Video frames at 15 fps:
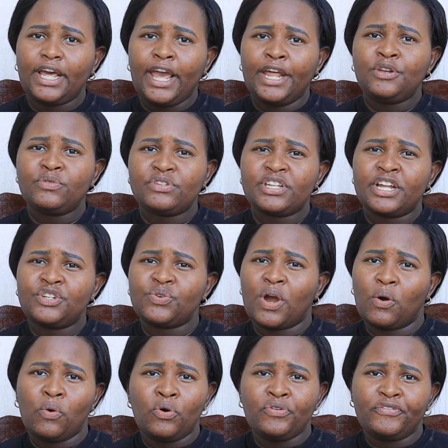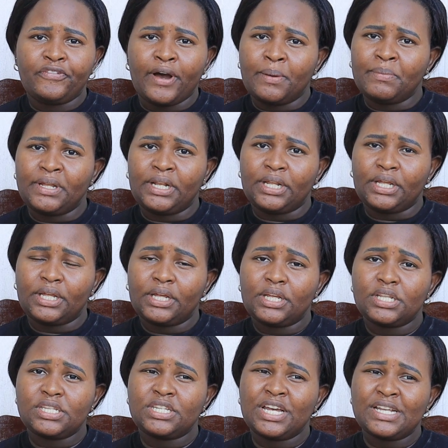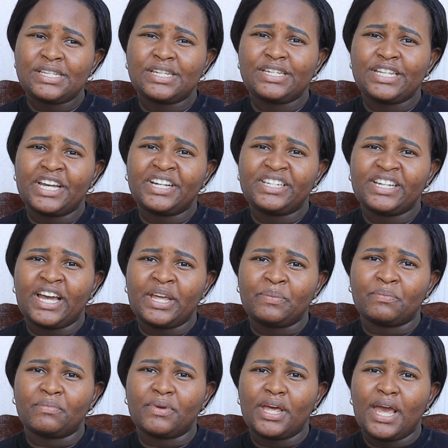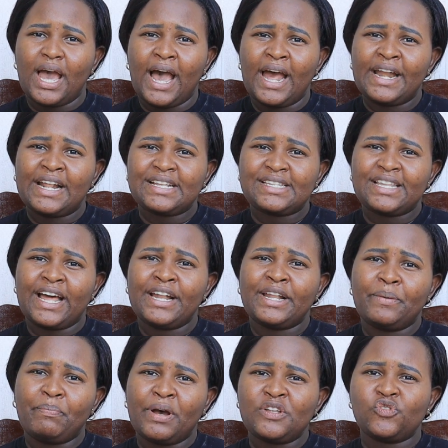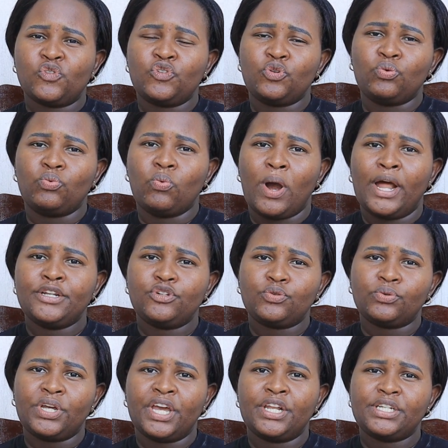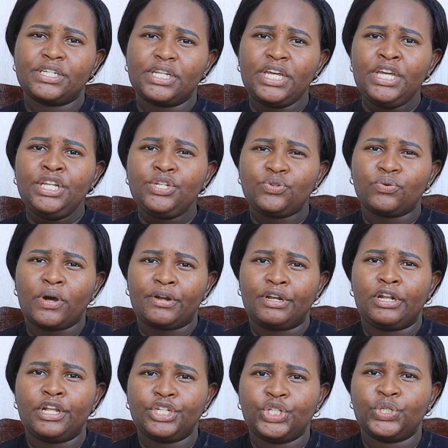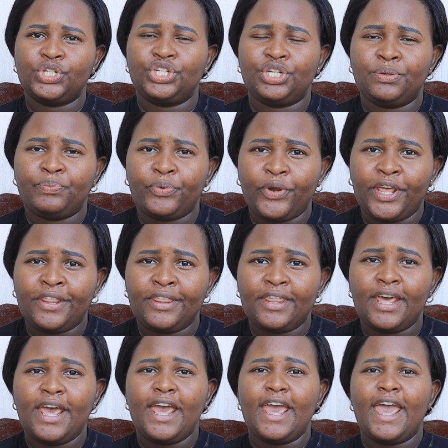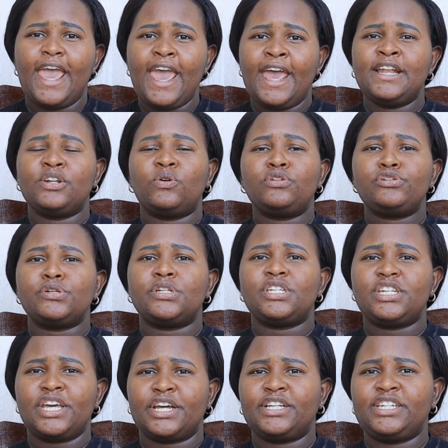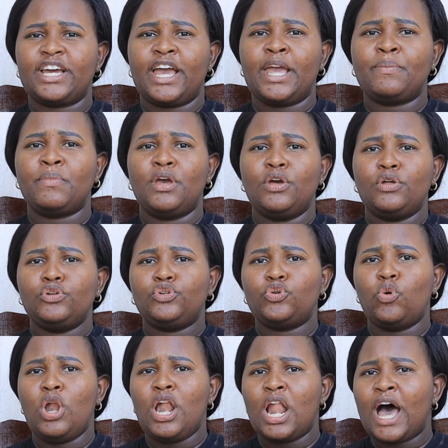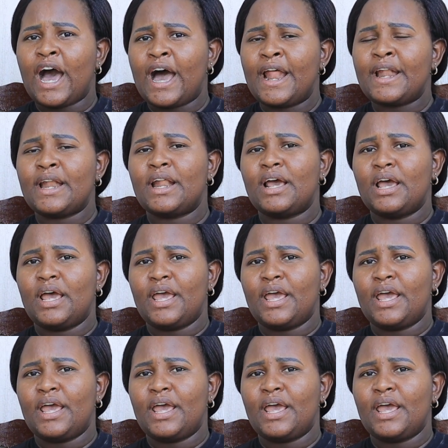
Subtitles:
and you start your own family. Just take time. Understand the person you want to get into a relationship with, and also take time to learn